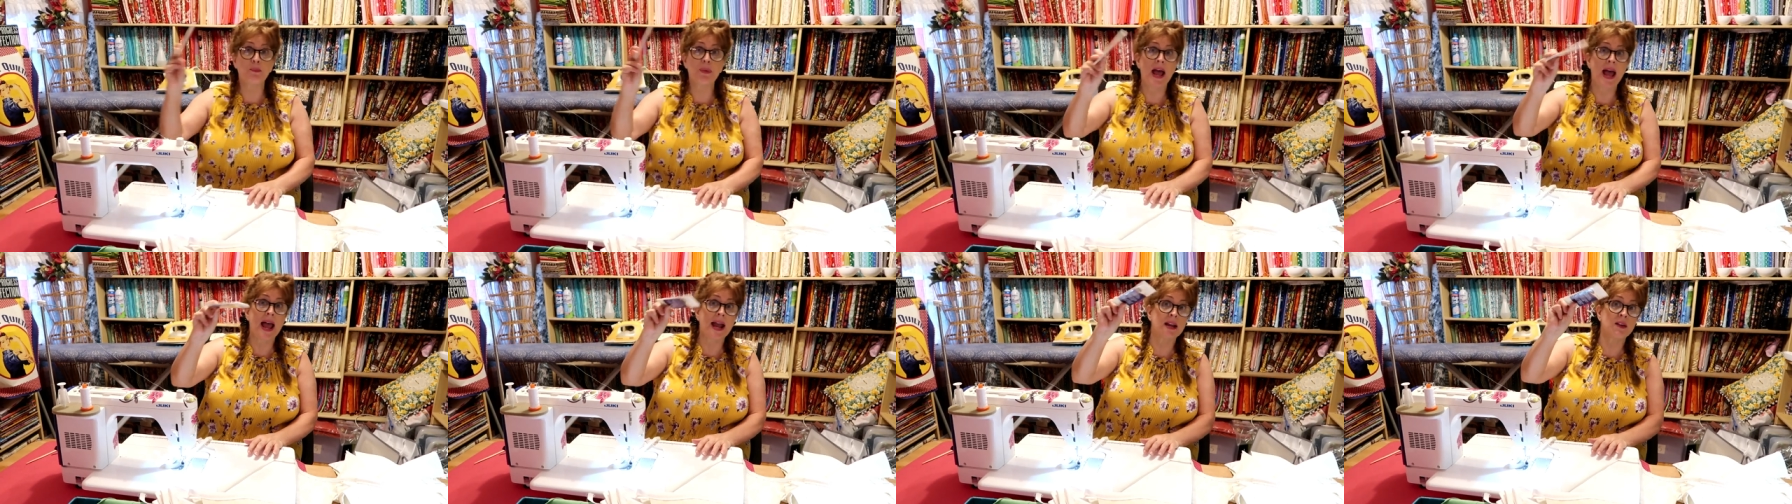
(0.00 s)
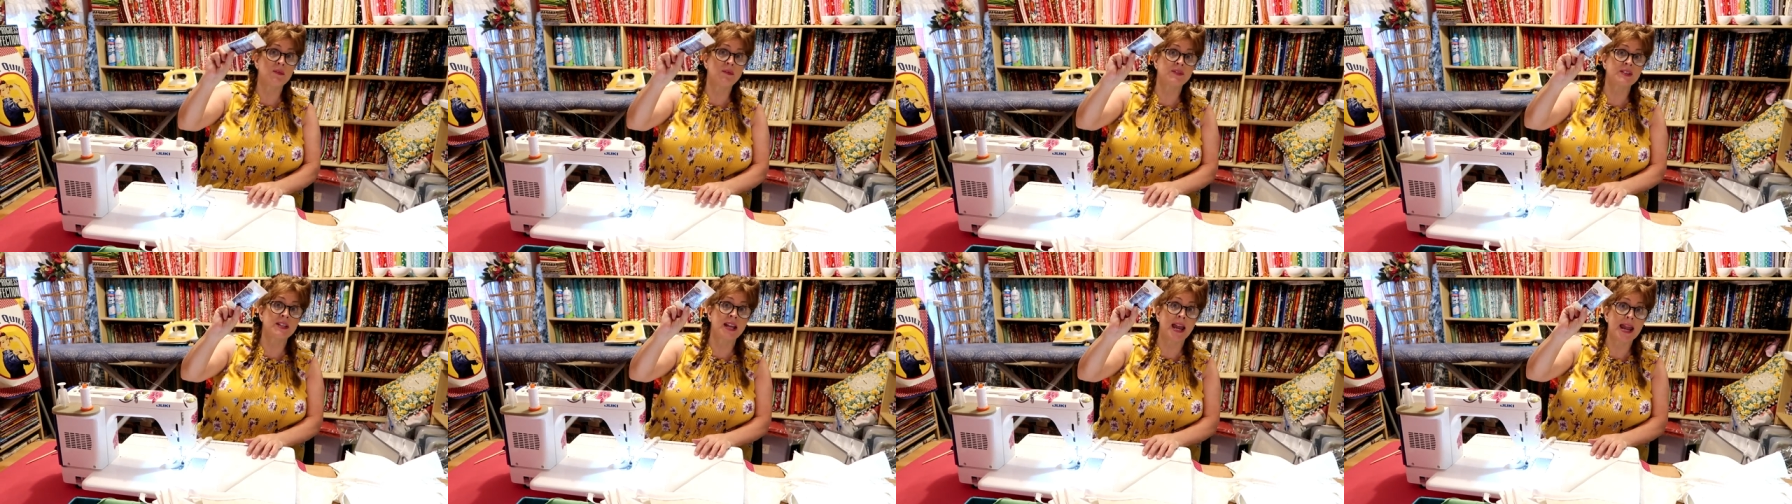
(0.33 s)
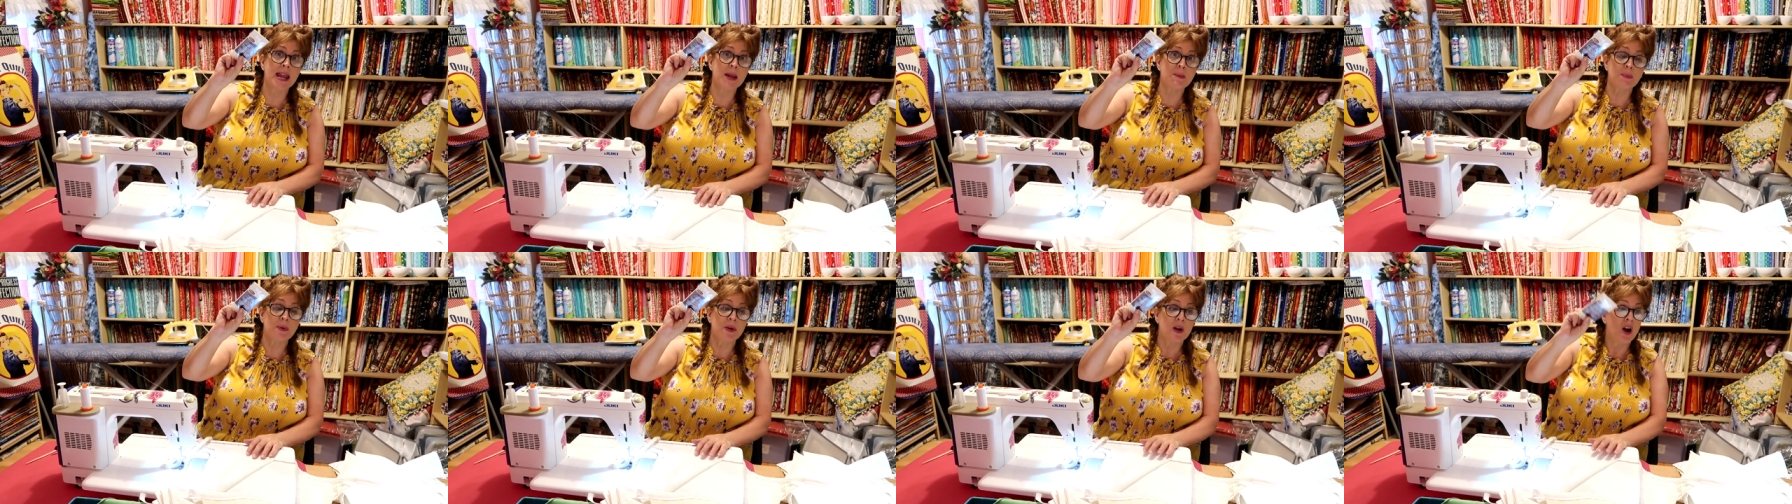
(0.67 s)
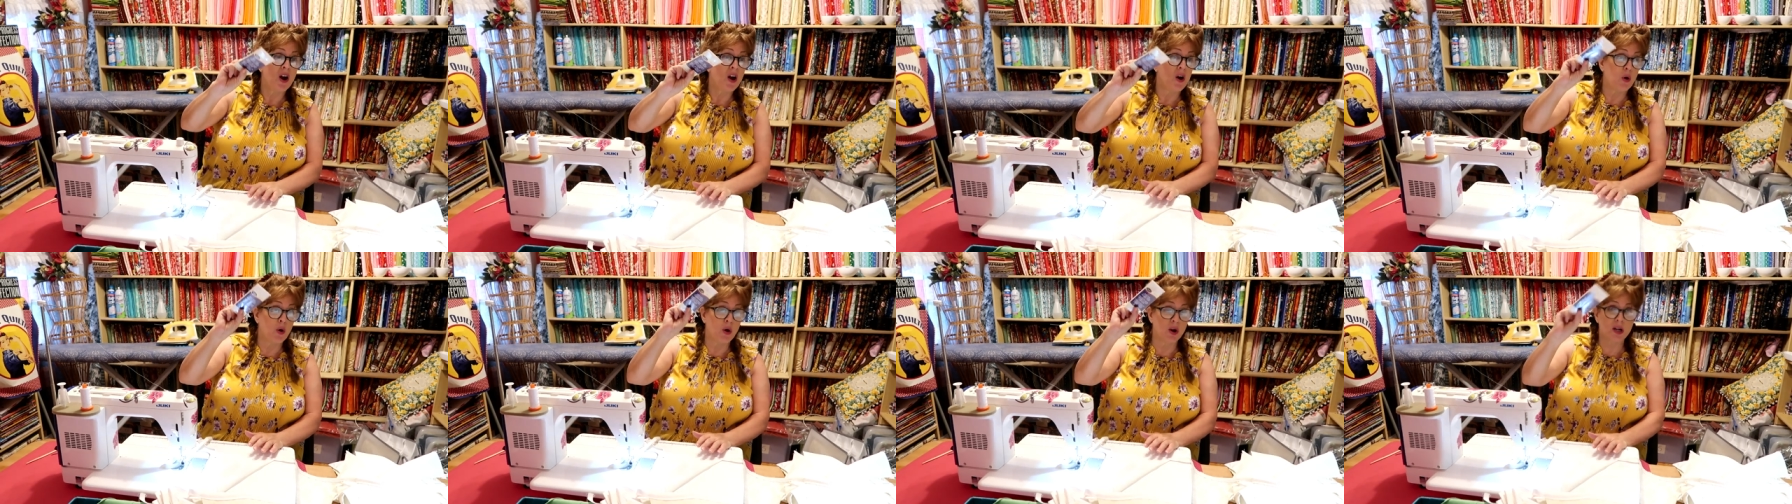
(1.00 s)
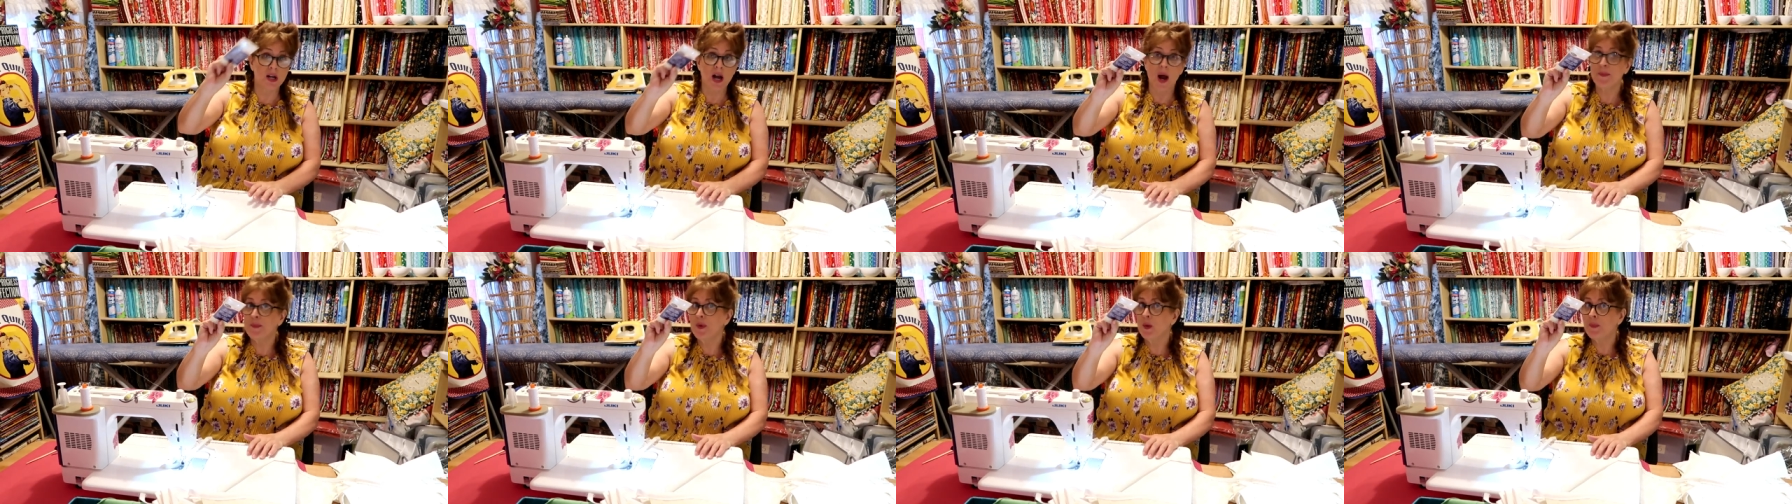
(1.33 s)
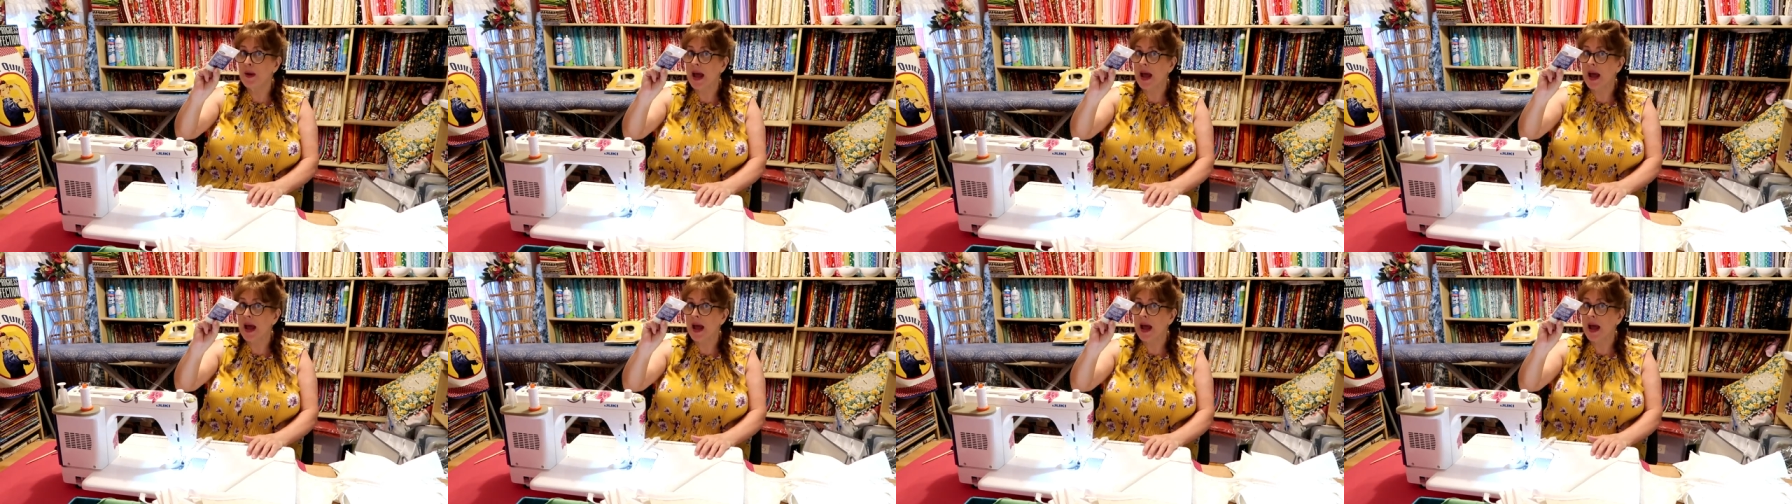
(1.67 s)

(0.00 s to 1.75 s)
pack of tape or a couple